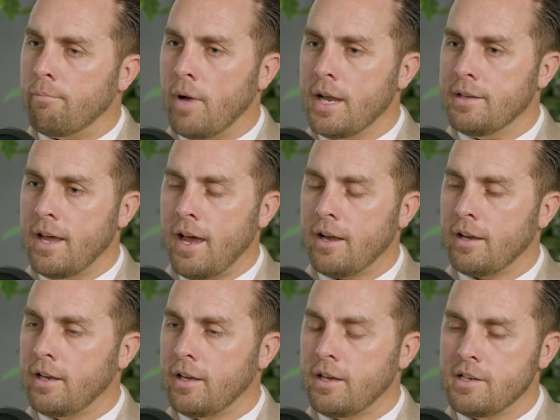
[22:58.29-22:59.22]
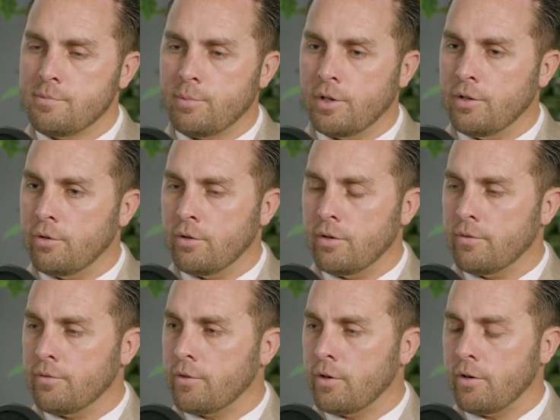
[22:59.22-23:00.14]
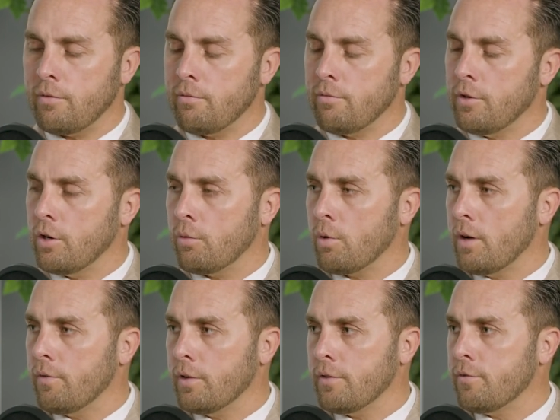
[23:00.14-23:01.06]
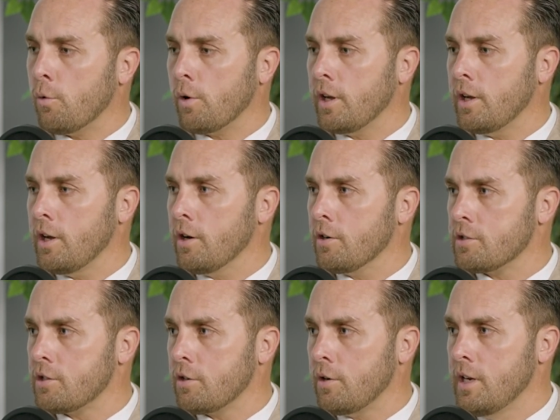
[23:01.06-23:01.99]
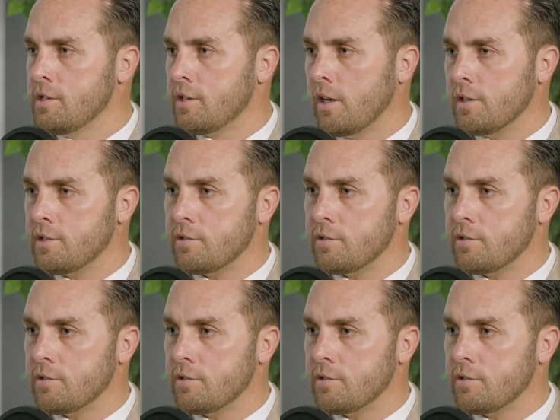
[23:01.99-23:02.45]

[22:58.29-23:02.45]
My dad, again, he's been doing them for, roughly 40 years. So he's done